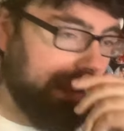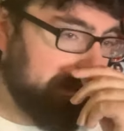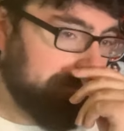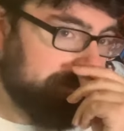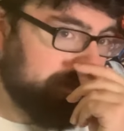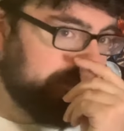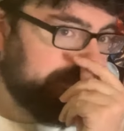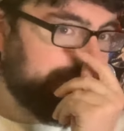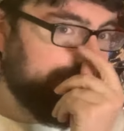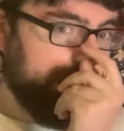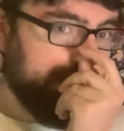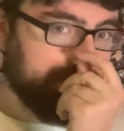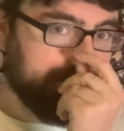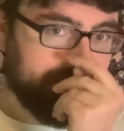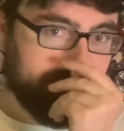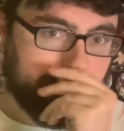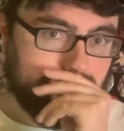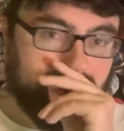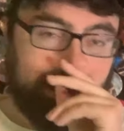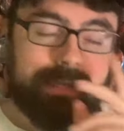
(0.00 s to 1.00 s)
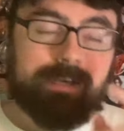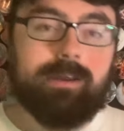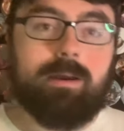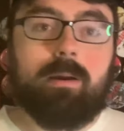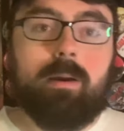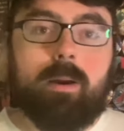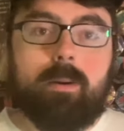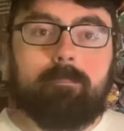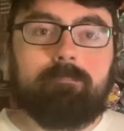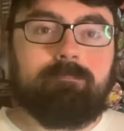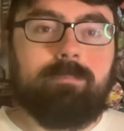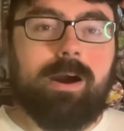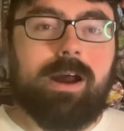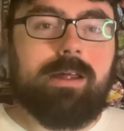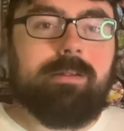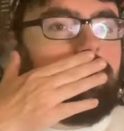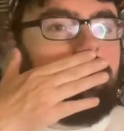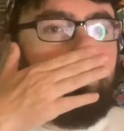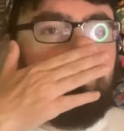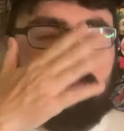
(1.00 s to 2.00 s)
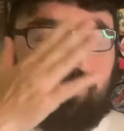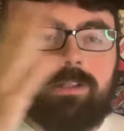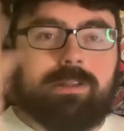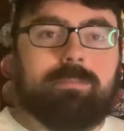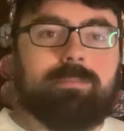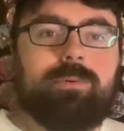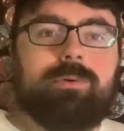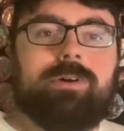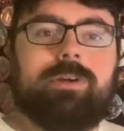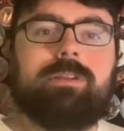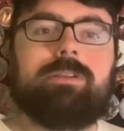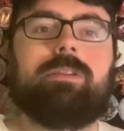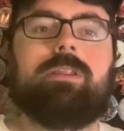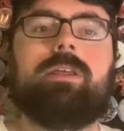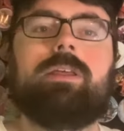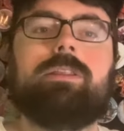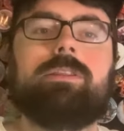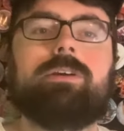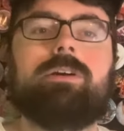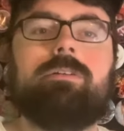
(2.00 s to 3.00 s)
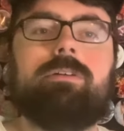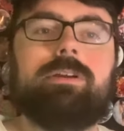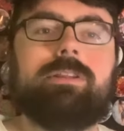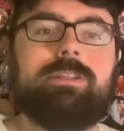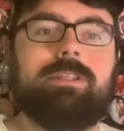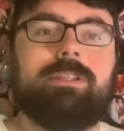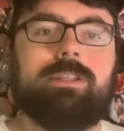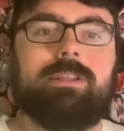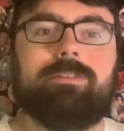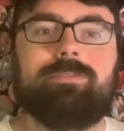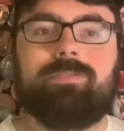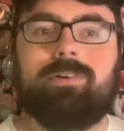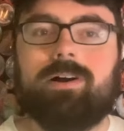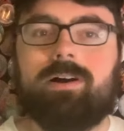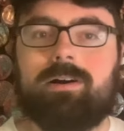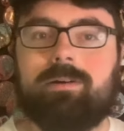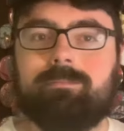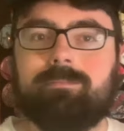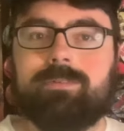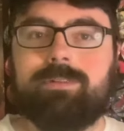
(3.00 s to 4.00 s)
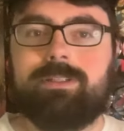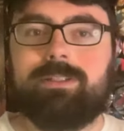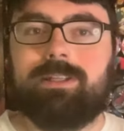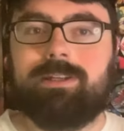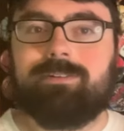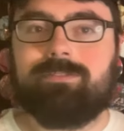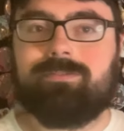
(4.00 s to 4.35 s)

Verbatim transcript: have to fight them and stuff later but the one of the boys is going to this farm, this other